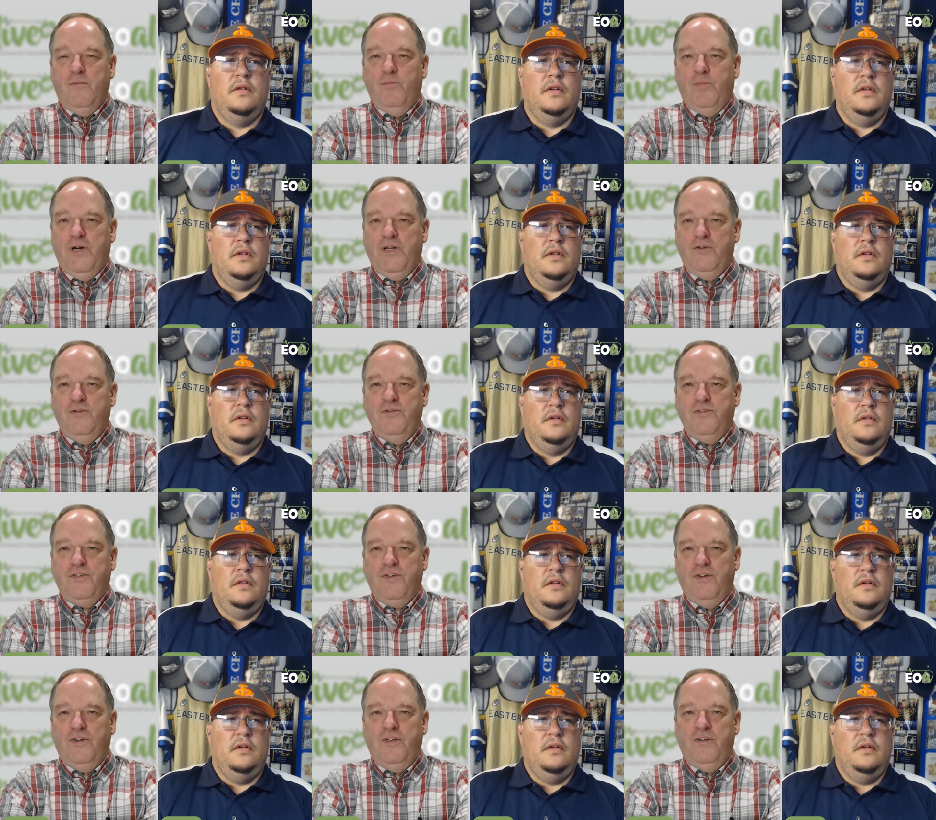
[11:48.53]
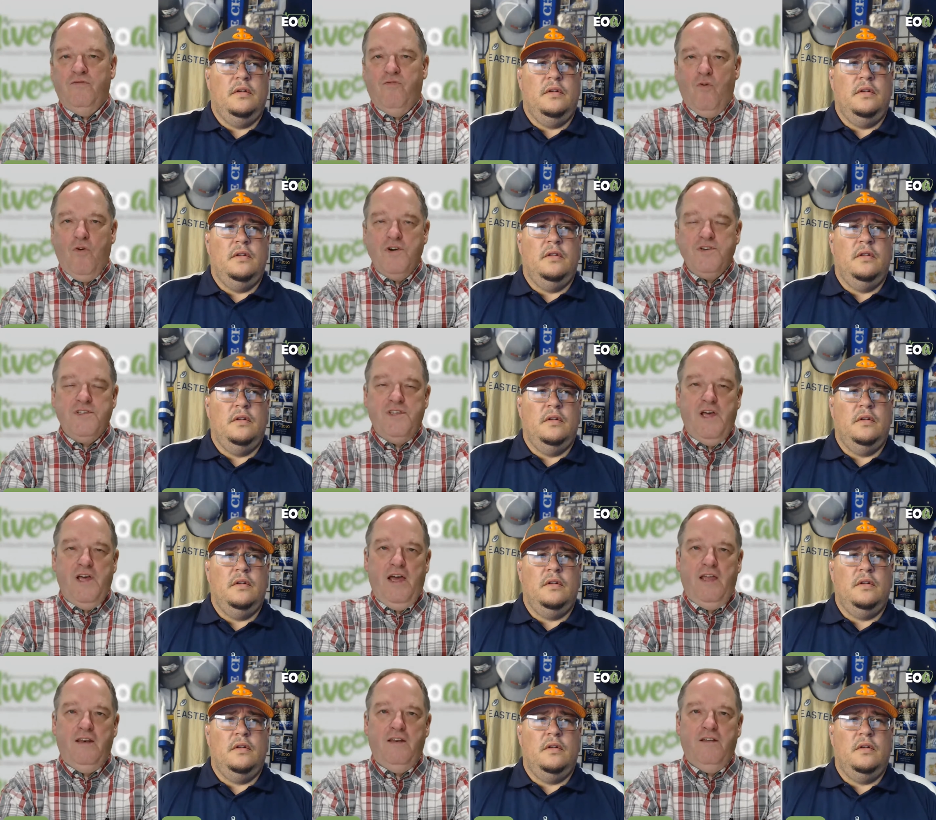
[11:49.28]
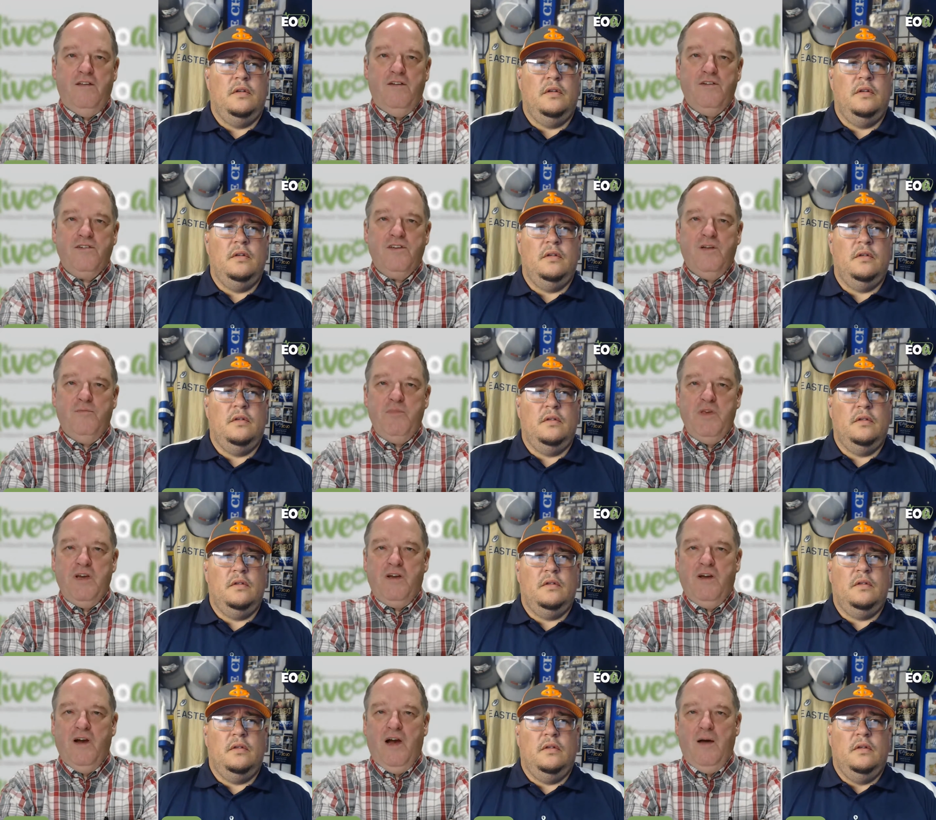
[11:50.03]
Speaker 1: but who's going to enforce that? And there's going to be
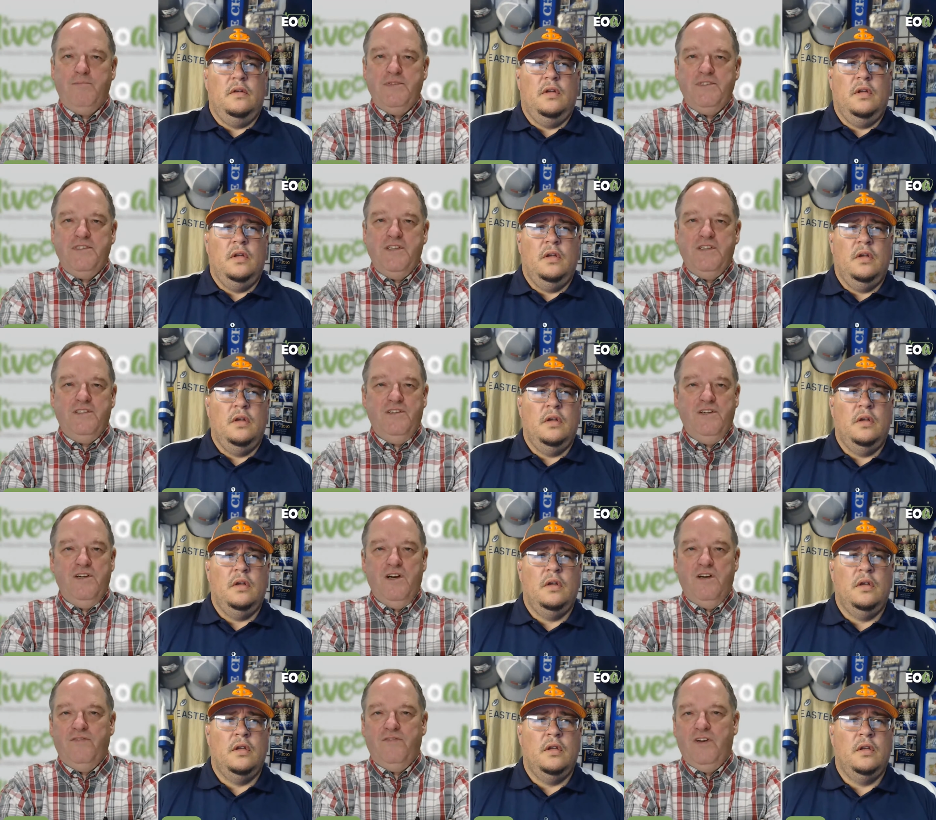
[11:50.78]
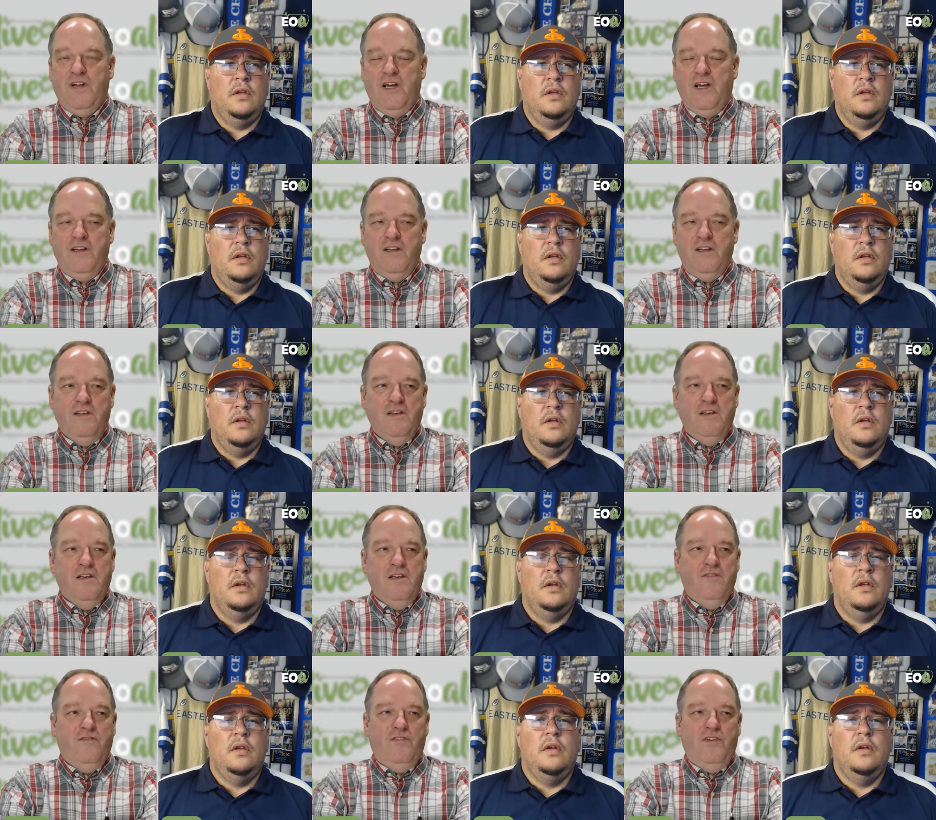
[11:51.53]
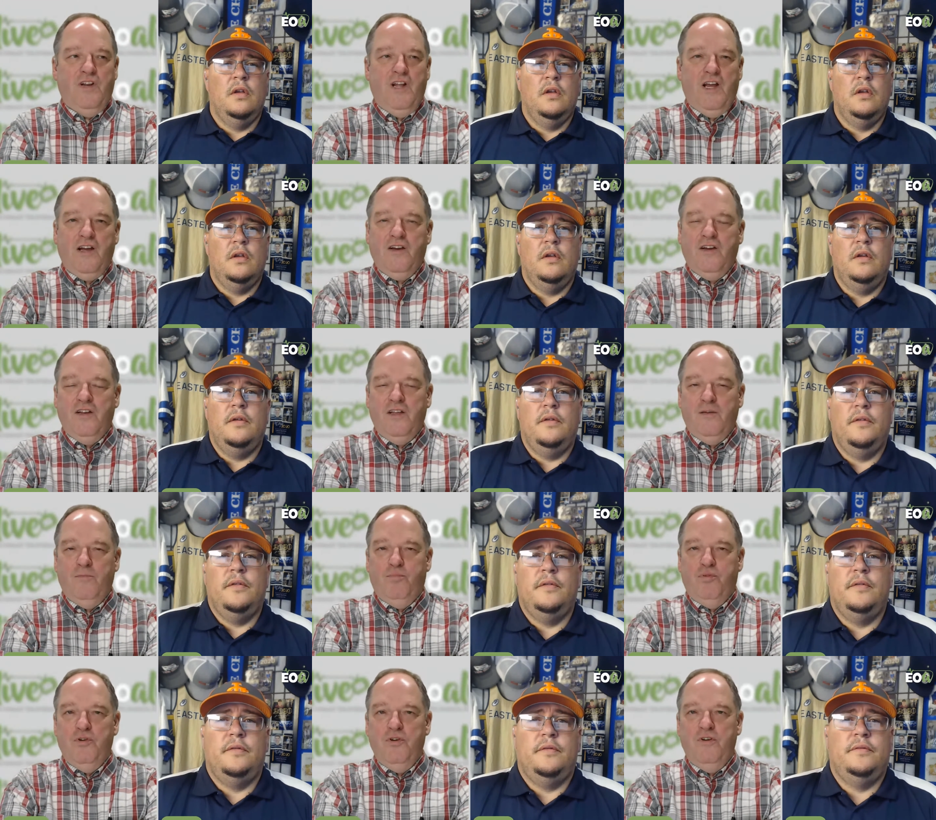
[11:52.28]
a cop that says, no, if you're not, if you're not going to
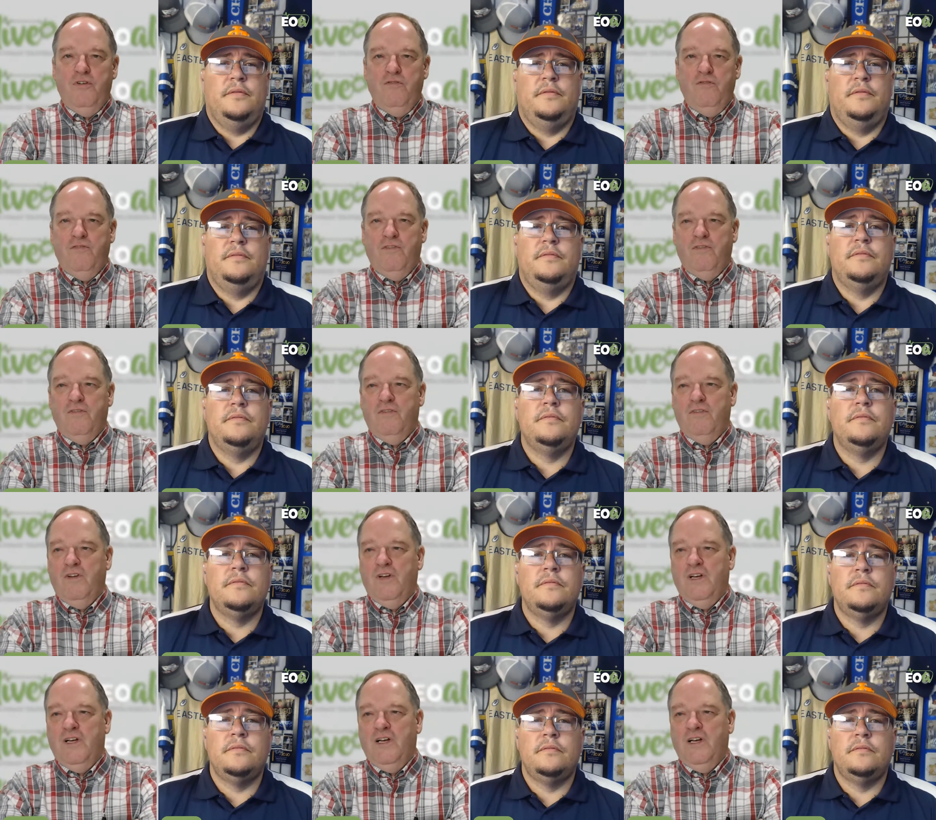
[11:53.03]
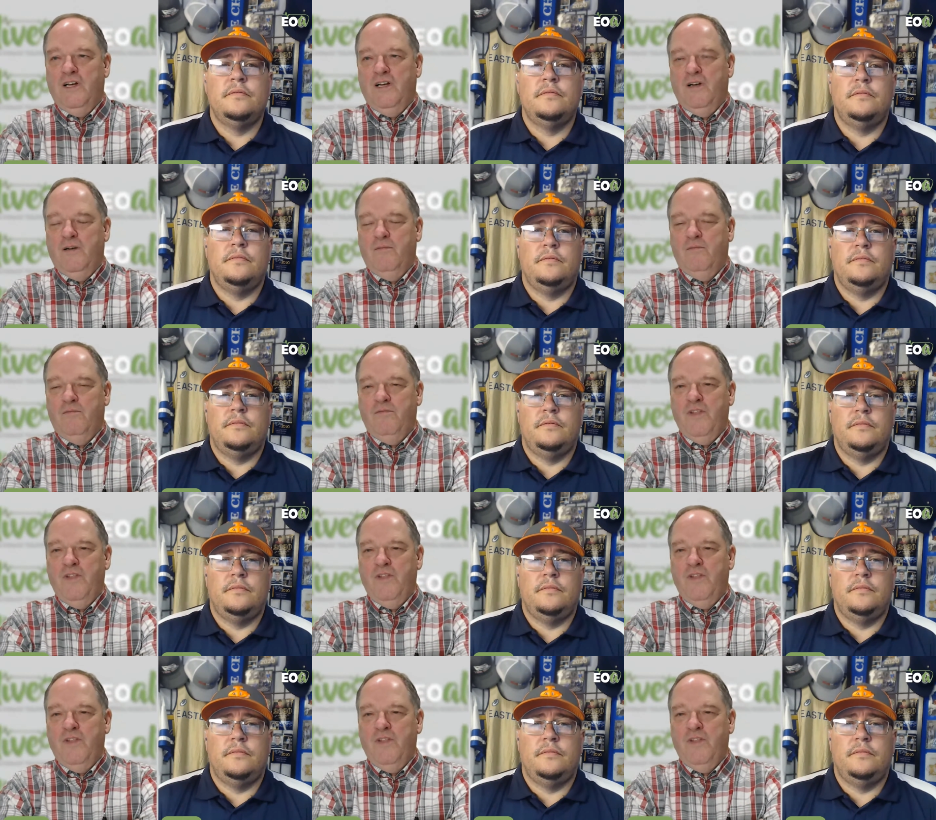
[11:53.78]
approve uh,